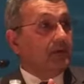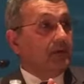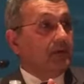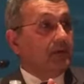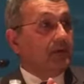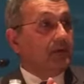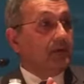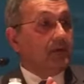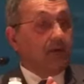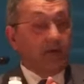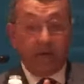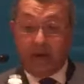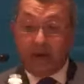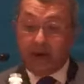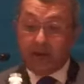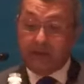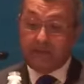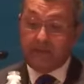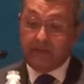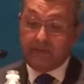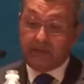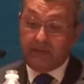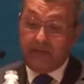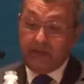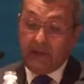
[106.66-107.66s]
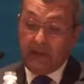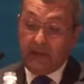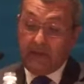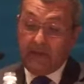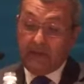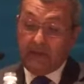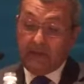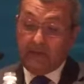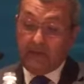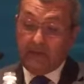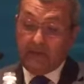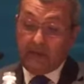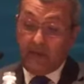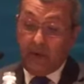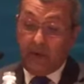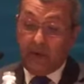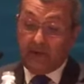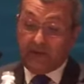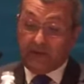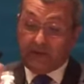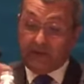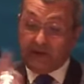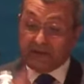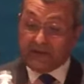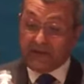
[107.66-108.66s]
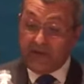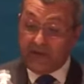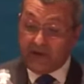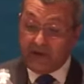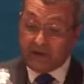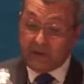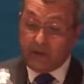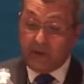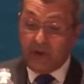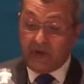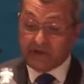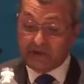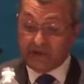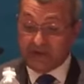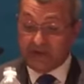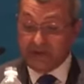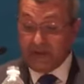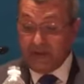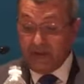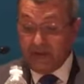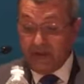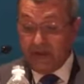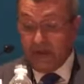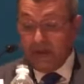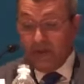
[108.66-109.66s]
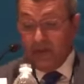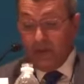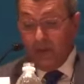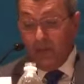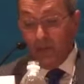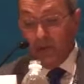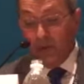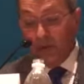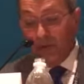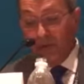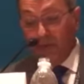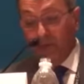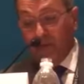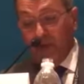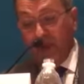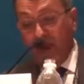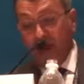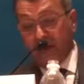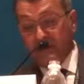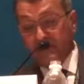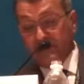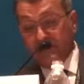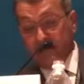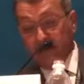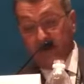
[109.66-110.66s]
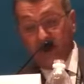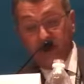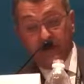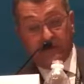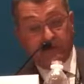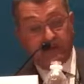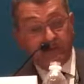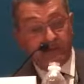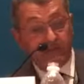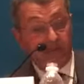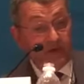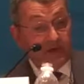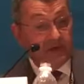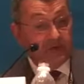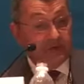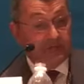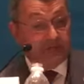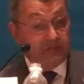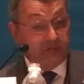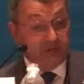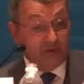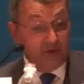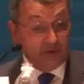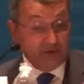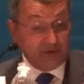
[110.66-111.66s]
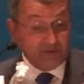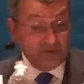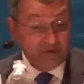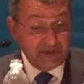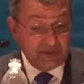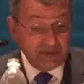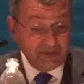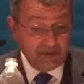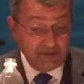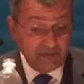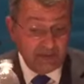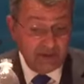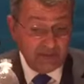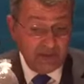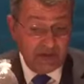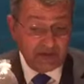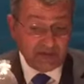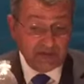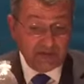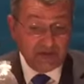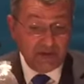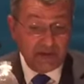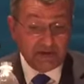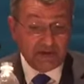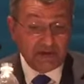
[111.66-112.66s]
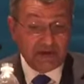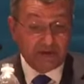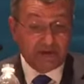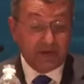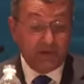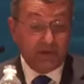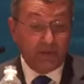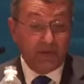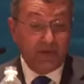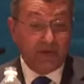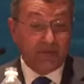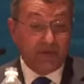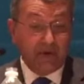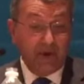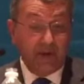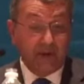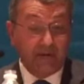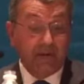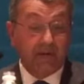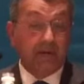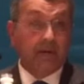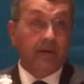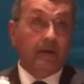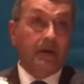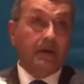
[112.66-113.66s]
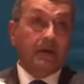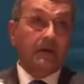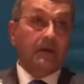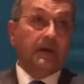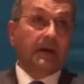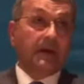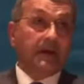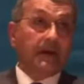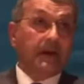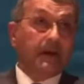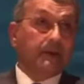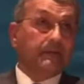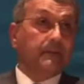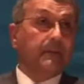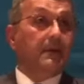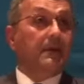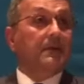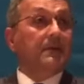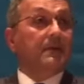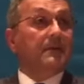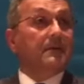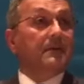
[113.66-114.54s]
you know, and going to the second question, where you asked about one of the most recent investigations that we've done. Again,